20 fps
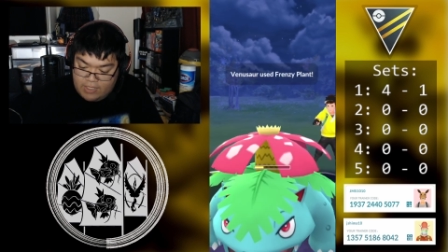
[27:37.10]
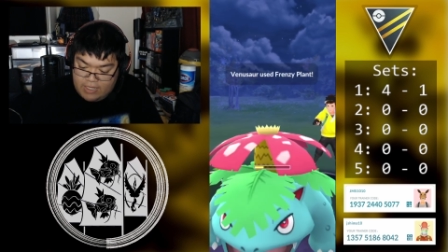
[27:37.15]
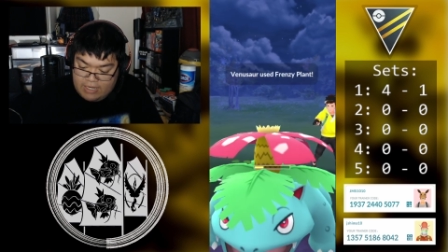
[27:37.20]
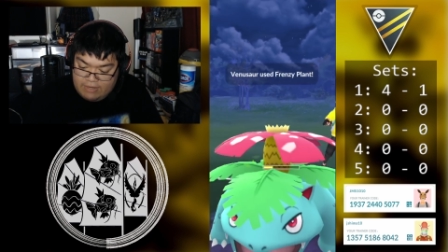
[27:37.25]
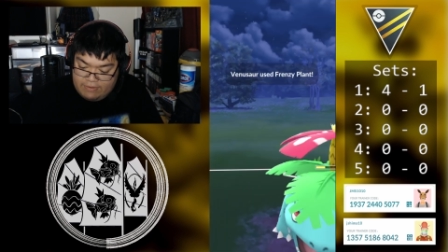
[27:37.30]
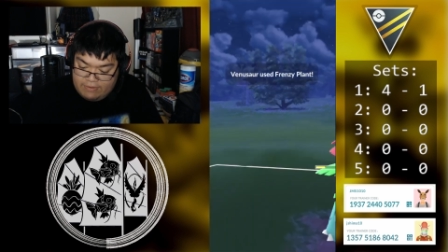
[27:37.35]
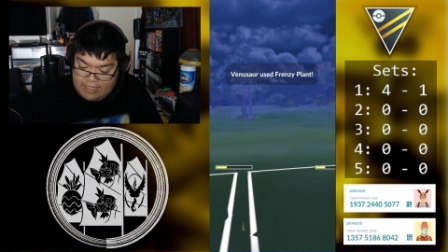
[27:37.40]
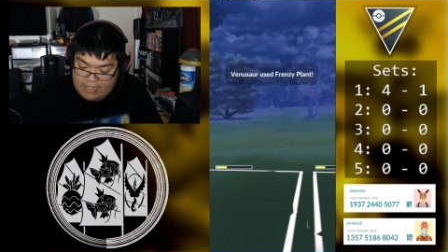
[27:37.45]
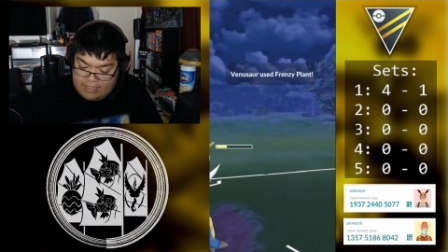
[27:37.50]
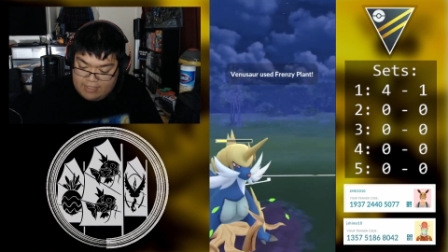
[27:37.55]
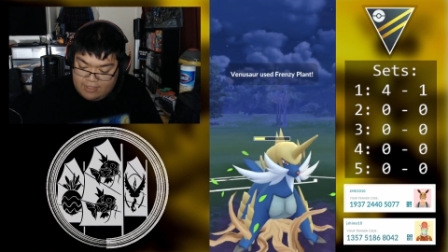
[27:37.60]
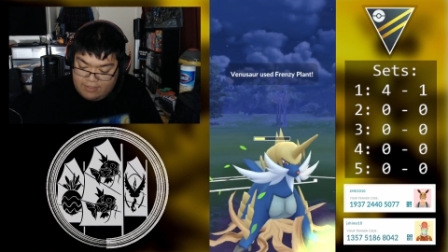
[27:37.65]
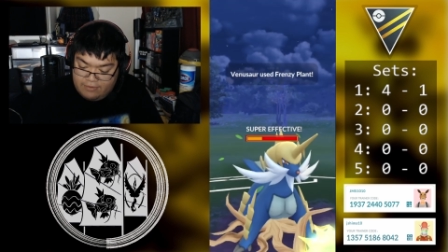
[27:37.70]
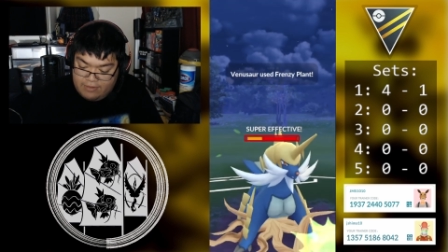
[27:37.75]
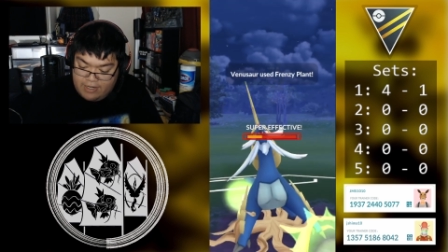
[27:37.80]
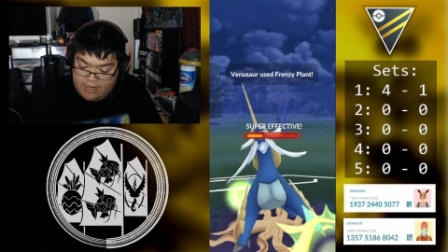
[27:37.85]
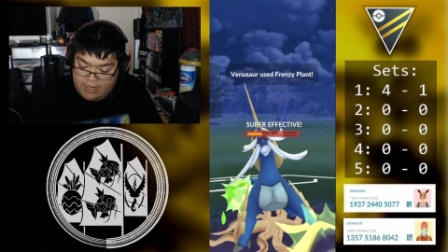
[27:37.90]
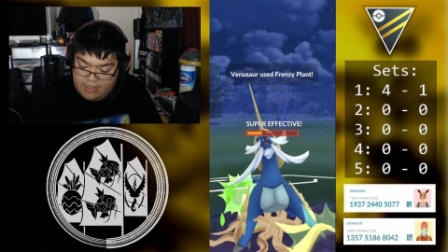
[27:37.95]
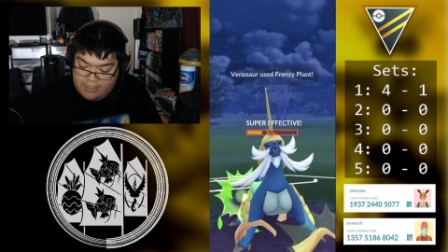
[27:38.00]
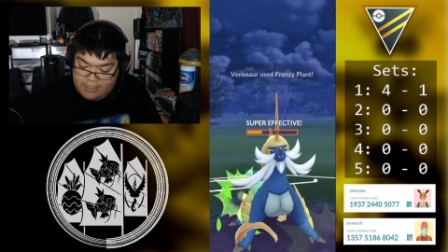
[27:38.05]
That, though,
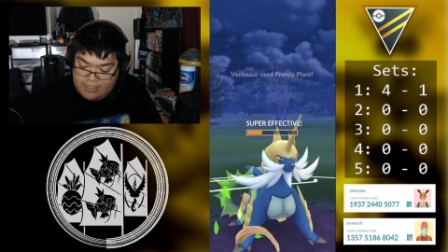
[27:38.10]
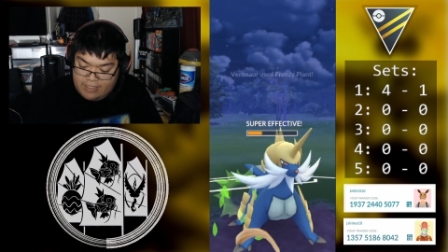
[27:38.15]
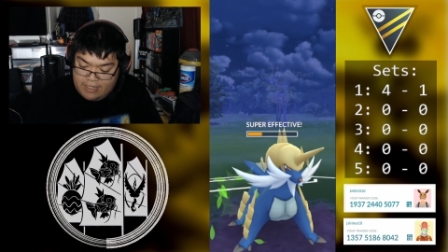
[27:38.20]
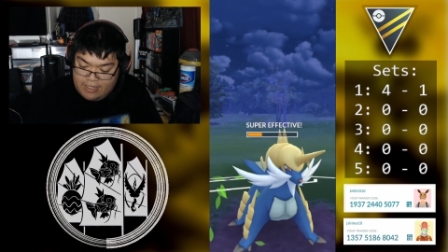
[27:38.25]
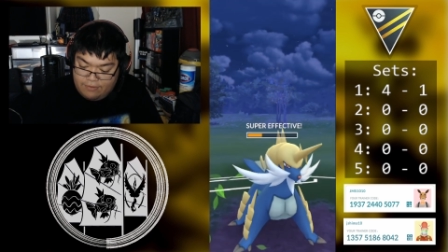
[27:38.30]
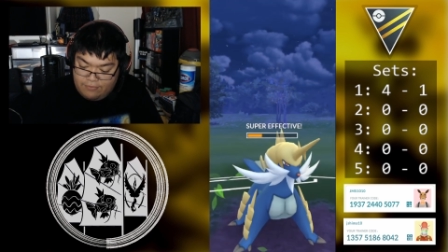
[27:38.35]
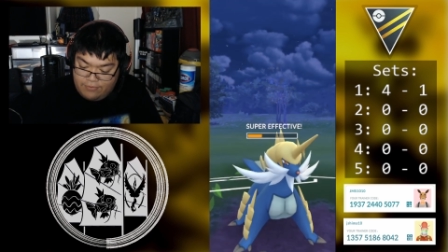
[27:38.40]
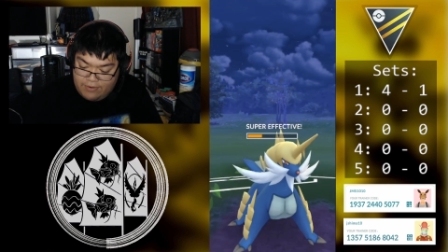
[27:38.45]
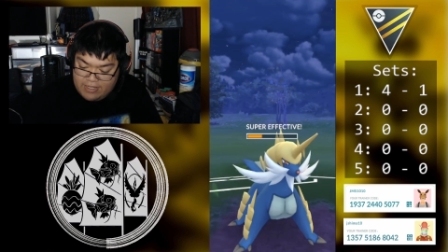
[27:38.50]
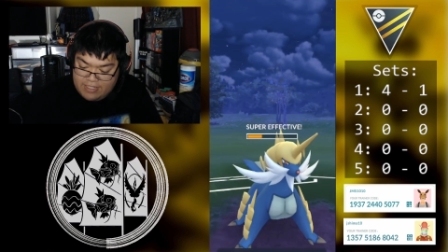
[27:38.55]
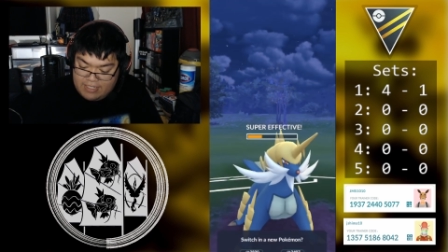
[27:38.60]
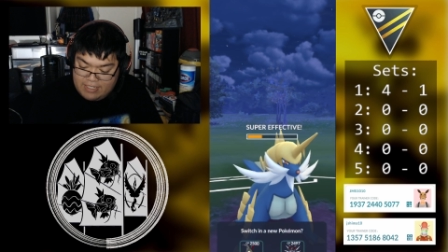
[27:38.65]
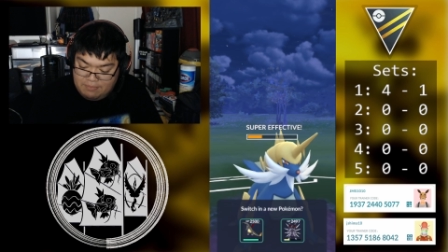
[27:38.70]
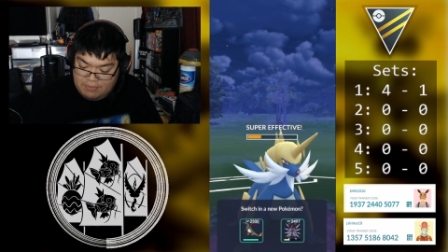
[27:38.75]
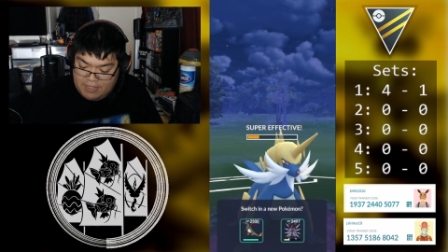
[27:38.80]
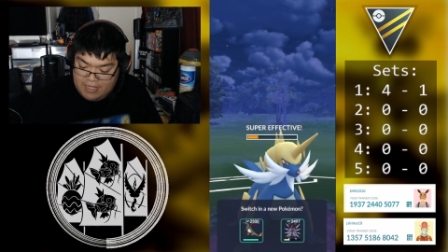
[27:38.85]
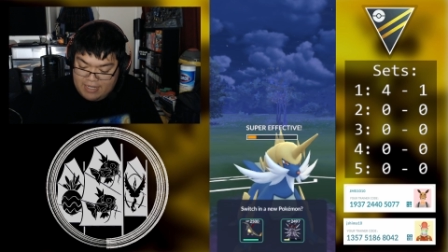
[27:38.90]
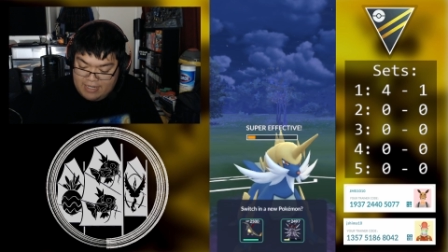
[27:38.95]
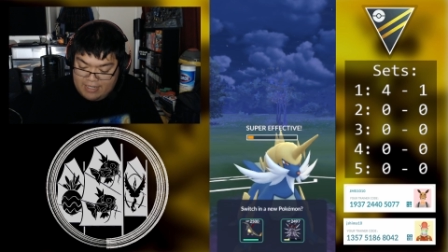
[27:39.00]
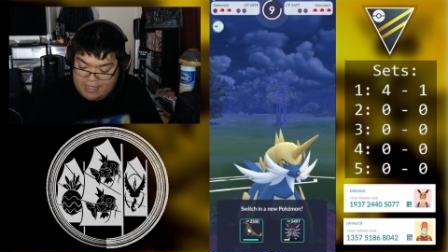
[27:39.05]
we are looking at Frenzy
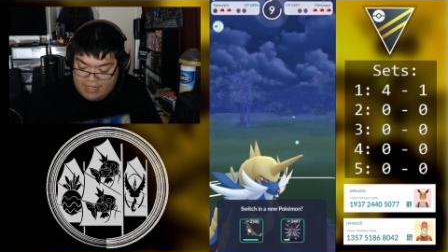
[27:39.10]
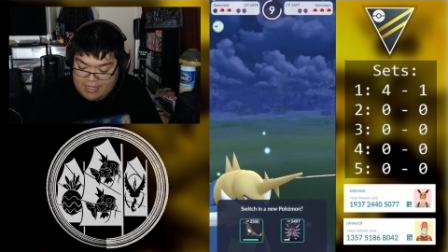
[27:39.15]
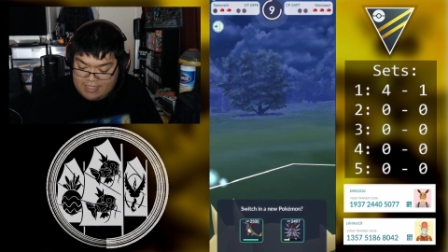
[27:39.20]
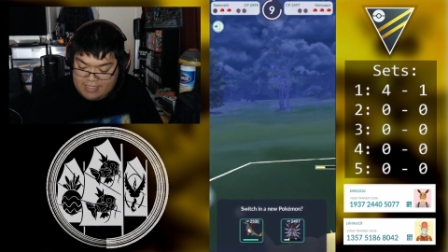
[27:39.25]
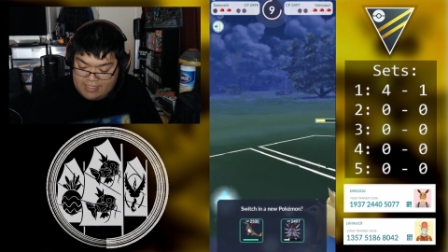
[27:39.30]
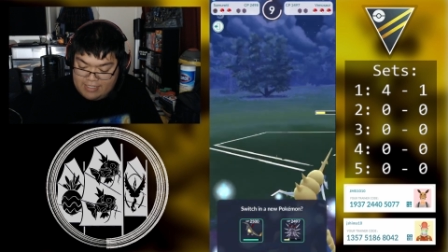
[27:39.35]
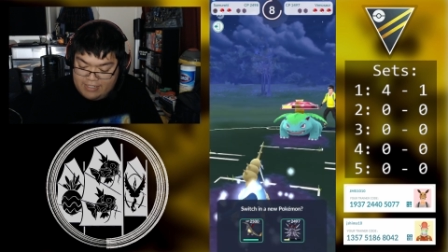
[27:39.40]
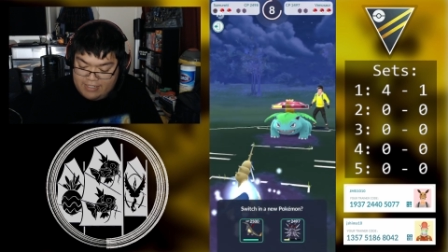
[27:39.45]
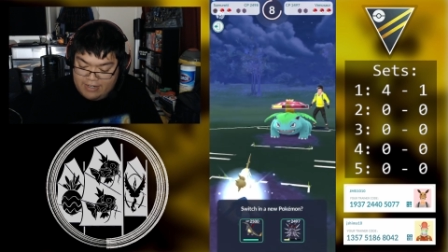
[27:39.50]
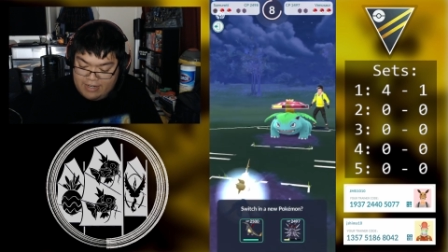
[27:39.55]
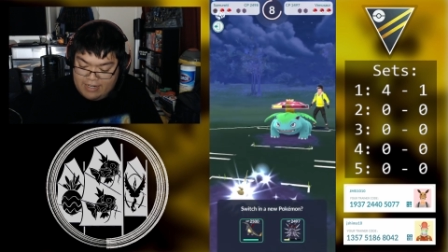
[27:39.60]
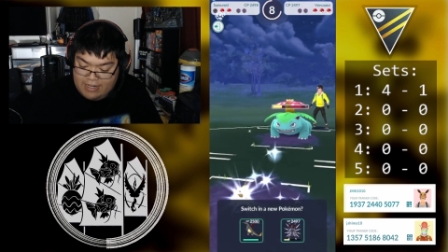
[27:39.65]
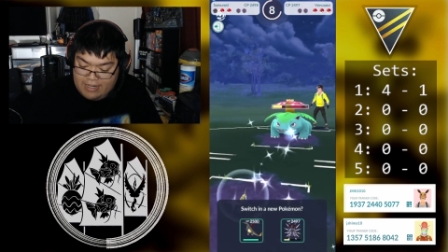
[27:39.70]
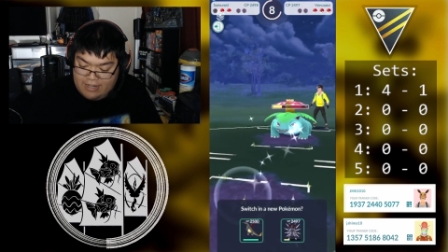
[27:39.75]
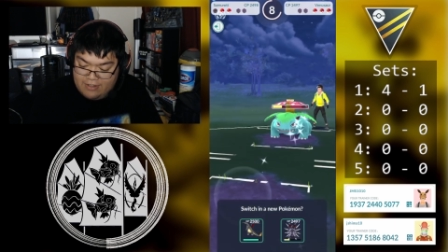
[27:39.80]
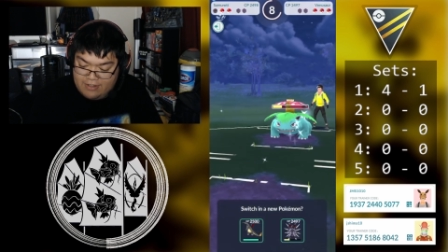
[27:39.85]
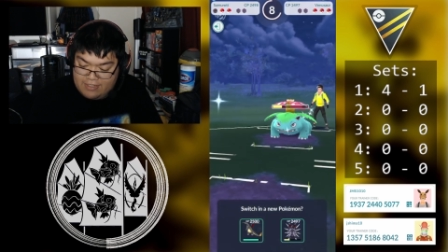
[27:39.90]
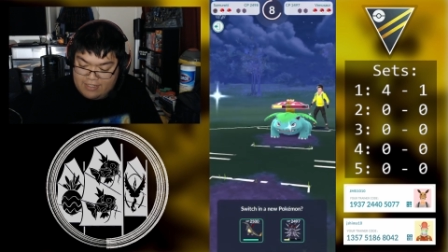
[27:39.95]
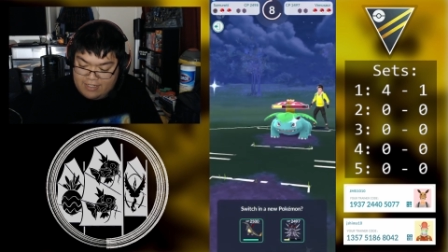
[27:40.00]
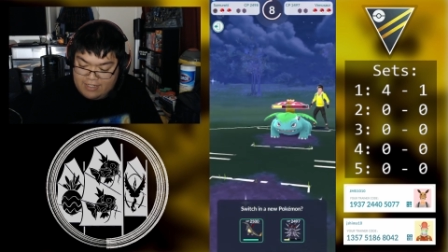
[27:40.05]
Plant. It is clearing
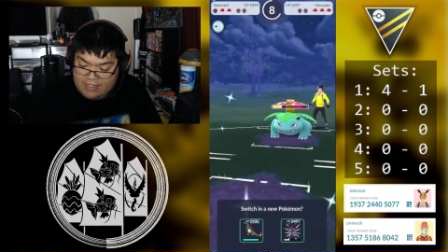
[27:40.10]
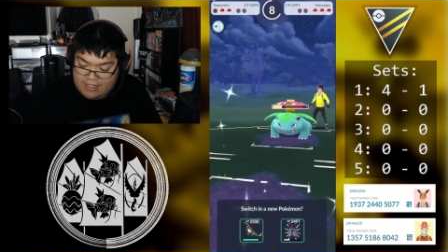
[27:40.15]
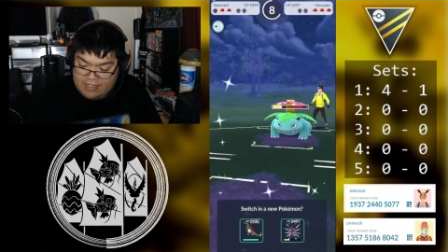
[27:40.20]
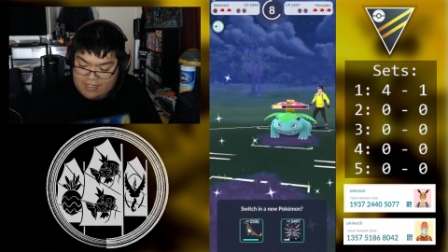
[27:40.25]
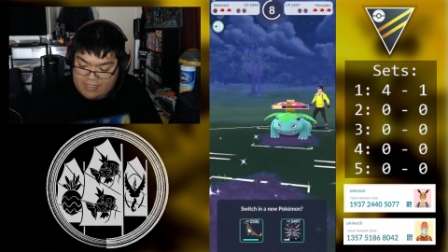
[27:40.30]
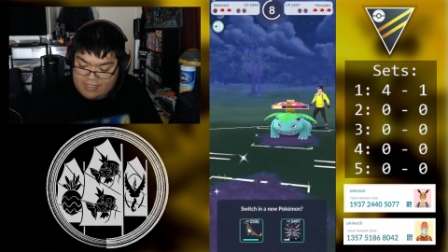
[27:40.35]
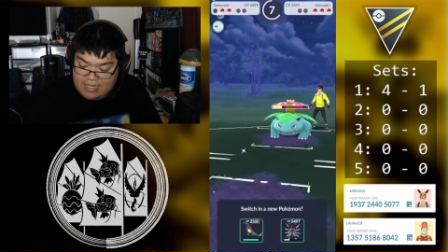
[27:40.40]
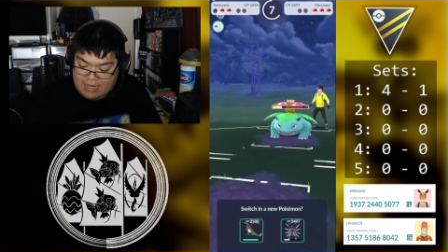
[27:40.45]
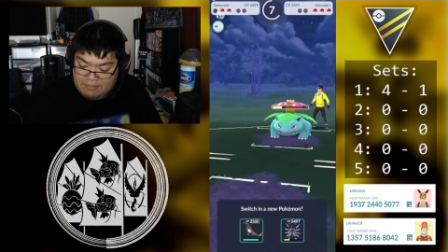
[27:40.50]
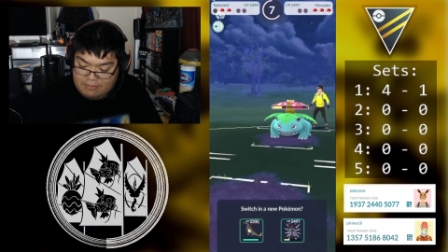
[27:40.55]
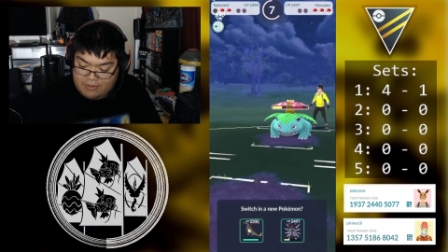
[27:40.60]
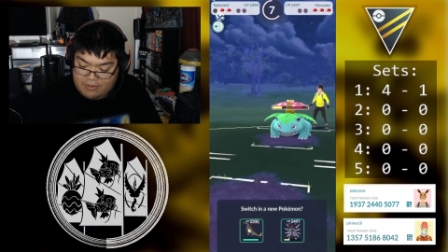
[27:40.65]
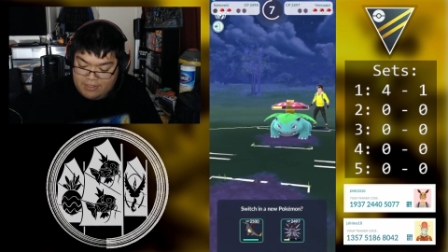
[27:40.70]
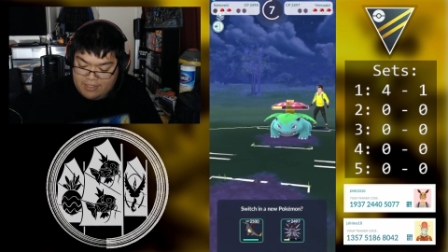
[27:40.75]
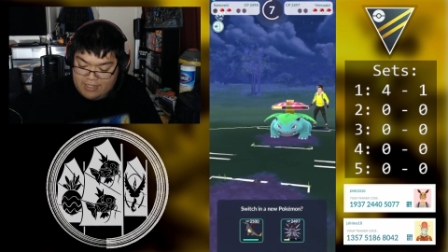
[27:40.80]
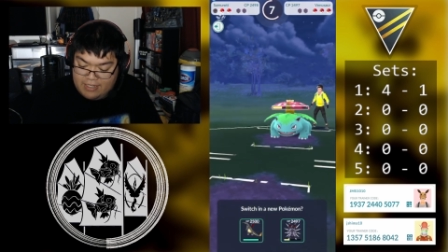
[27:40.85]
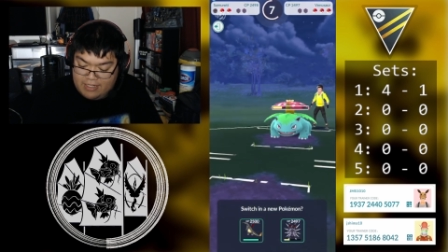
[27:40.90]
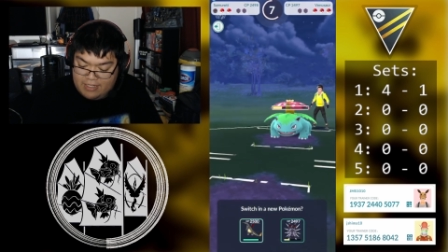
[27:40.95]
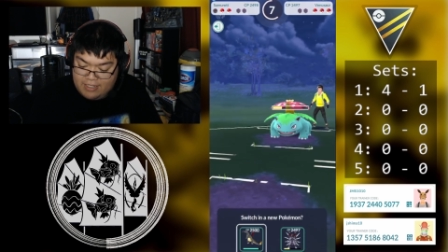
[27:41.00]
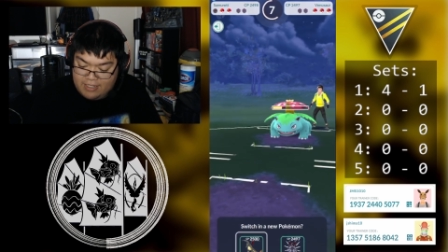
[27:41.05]
out our
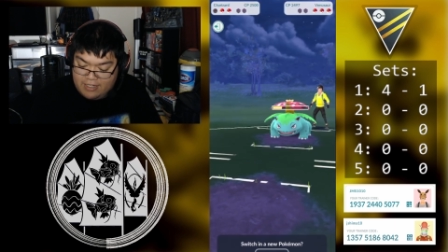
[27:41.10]
Samurott.